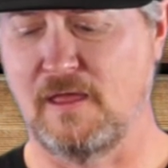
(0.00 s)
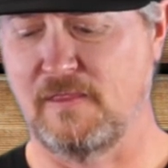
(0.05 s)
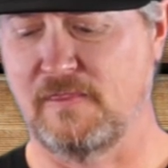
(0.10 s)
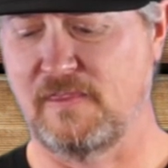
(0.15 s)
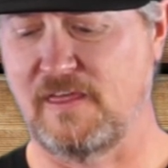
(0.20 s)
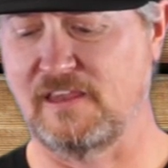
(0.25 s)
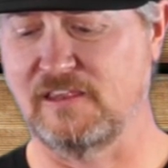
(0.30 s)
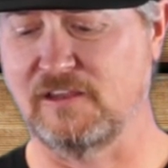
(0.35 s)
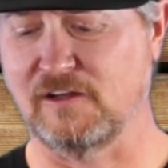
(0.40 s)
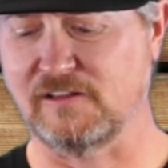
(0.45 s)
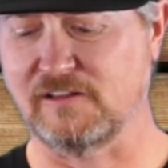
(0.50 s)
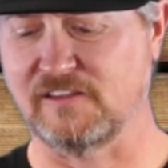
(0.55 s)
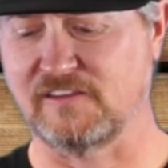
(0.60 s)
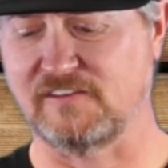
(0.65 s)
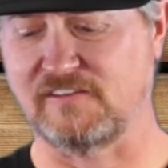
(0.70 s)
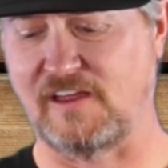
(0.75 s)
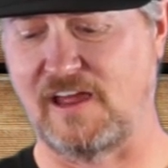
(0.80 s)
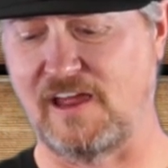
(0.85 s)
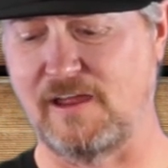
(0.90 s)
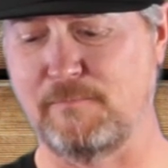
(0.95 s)
They look the
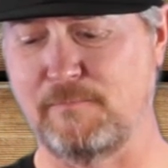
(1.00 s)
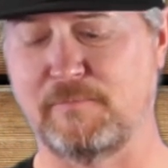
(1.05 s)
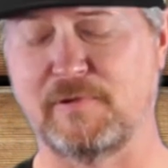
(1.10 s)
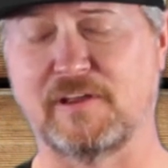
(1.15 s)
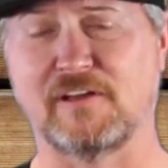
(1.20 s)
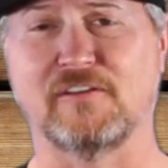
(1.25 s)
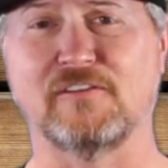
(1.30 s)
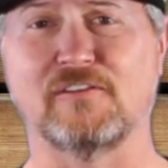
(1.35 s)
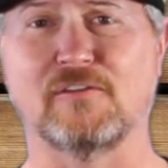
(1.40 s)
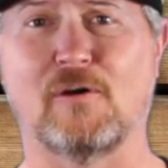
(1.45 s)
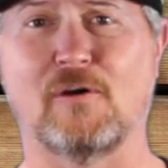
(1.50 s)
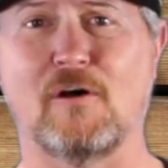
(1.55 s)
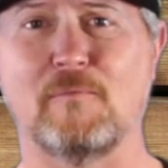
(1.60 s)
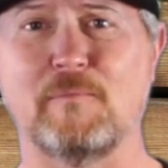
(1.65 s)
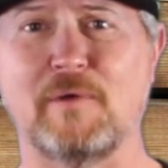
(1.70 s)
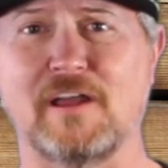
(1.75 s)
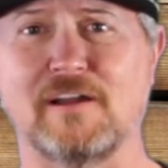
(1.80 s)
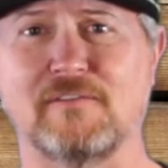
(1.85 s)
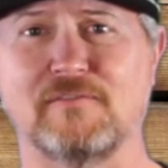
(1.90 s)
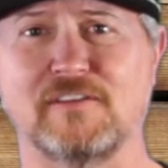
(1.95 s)
same because they're all
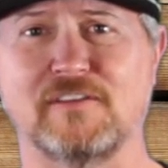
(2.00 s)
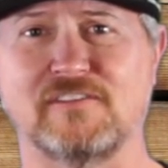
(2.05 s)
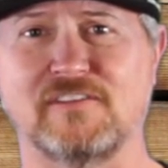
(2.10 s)
made of the